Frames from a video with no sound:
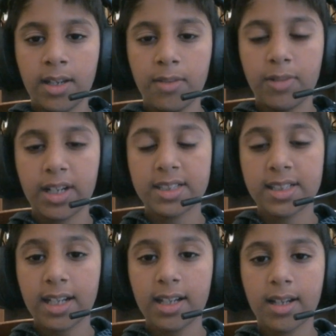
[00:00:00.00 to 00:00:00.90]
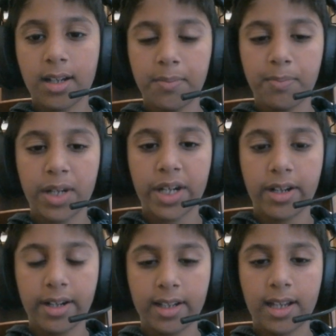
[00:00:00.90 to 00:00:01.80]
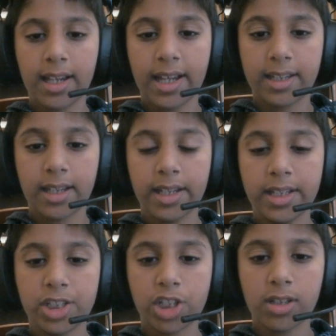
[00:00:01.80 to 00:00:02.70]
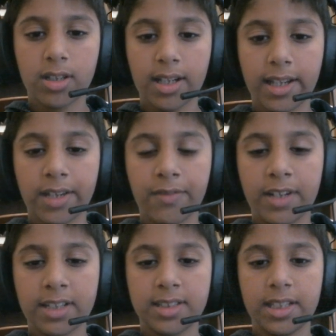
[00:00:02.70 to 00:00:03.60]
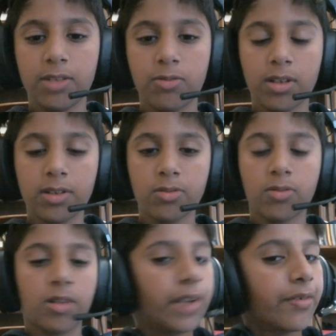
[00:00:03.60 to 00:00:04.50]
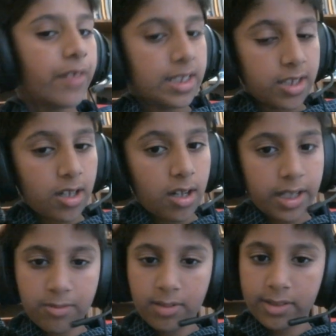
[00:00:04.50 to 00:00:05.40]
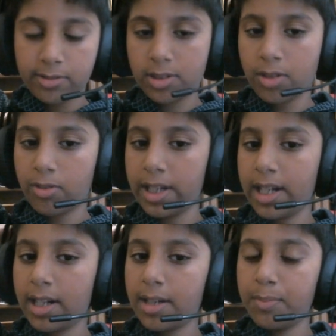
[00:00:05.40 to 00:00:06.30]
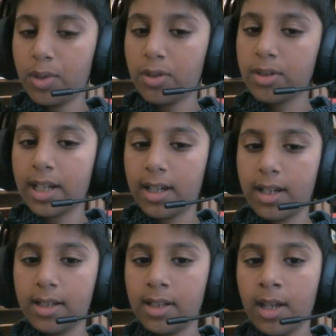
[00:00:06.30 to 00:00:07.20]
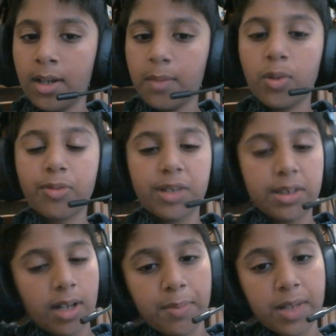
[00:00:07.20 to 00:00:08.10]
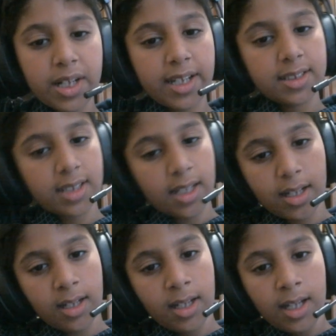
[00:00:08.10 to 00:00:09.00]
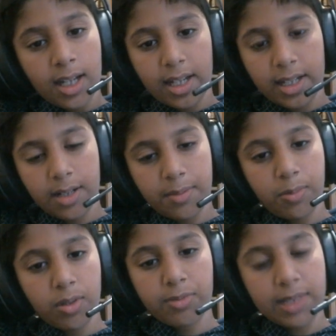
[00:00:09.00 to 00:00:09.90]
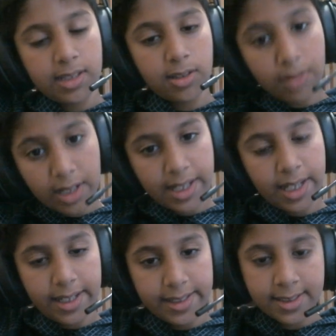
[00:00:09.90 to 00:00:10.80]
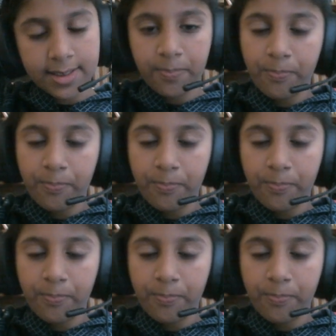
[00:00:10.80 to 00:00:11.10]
we're still comparing each other, like if it is equal to or if it is not equal to. So here book and book with uppercase and here book with lowercase,